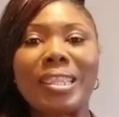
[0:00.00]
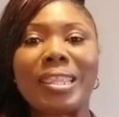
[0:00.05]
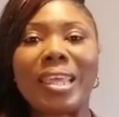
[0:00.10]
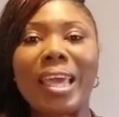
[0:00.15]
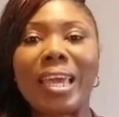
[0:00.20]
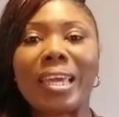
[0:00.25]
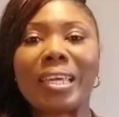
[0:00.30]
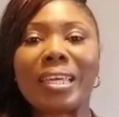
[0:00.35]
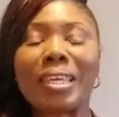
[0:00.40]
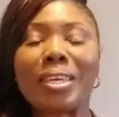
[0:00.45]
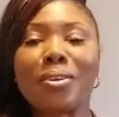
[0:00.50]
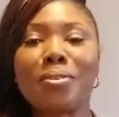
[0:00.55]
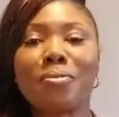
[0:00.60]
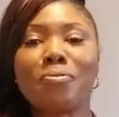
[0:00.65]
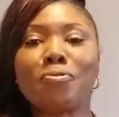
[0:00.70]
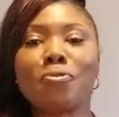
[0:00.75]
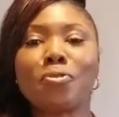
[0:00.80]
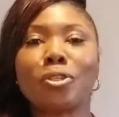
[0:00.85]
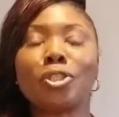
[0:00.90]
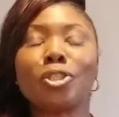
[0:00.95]
Thank you
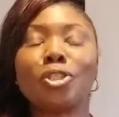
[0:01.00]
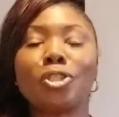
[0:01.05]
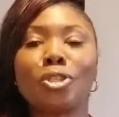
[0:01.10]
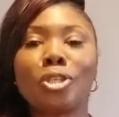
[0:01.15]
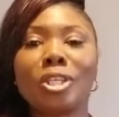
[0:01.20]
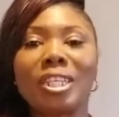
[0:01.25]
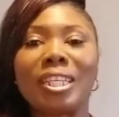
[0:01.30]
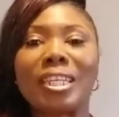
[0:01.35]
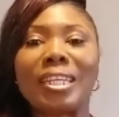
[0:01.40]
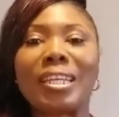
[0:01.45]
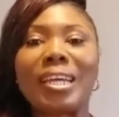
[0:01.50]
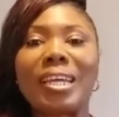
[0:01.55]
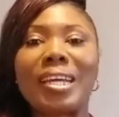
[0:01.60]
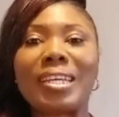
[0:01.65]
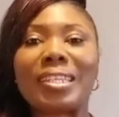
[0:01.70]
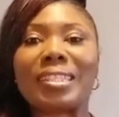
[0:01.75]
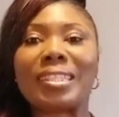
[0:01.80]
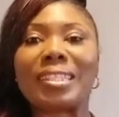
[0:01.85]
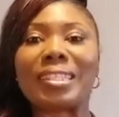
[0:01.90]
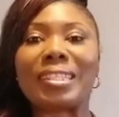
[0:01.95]
for joining
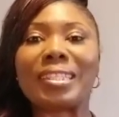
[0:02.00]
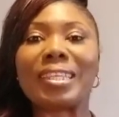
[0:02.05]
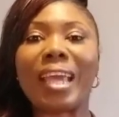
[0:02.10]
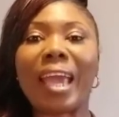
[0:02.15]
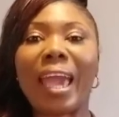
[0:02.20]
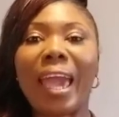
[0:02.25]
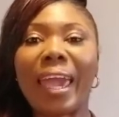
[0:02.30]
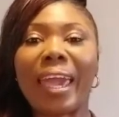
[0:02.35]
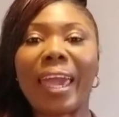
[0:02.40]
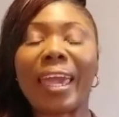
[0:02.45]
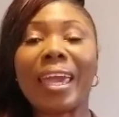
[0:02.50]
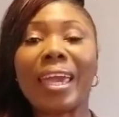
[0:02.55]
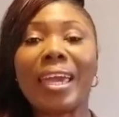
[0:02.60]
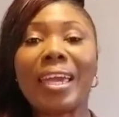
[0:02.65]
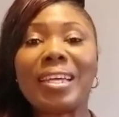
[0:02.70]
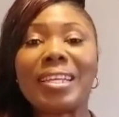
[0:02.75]
us today.